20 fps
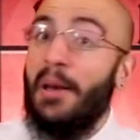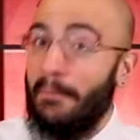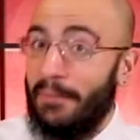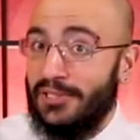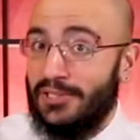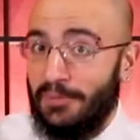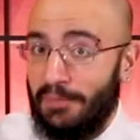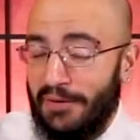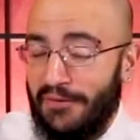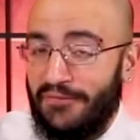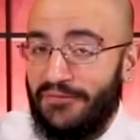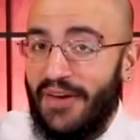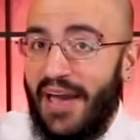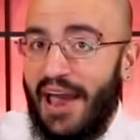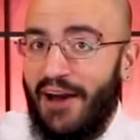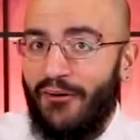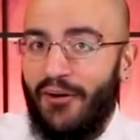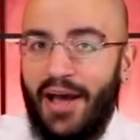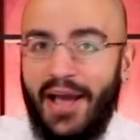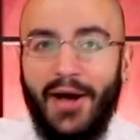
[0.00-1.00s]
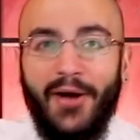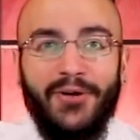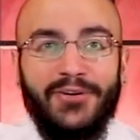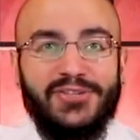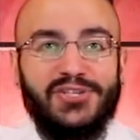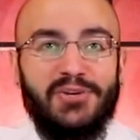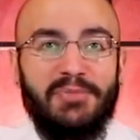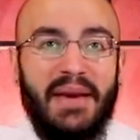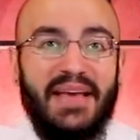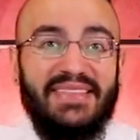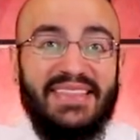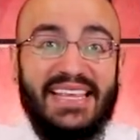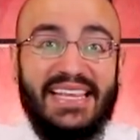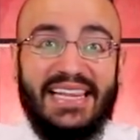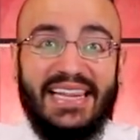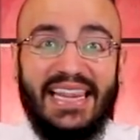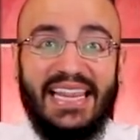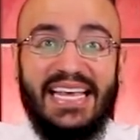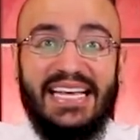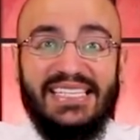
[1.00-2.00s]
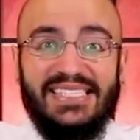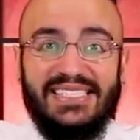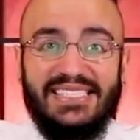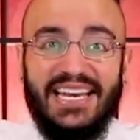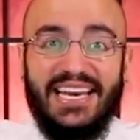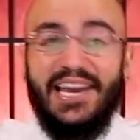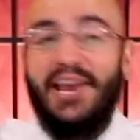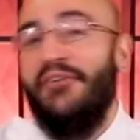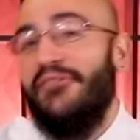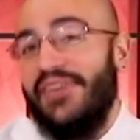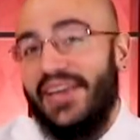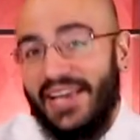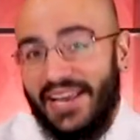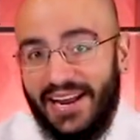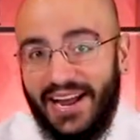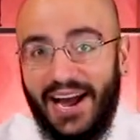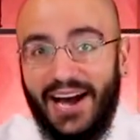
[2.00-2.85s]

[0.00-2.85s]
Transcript: But to be fair, I also made the least significant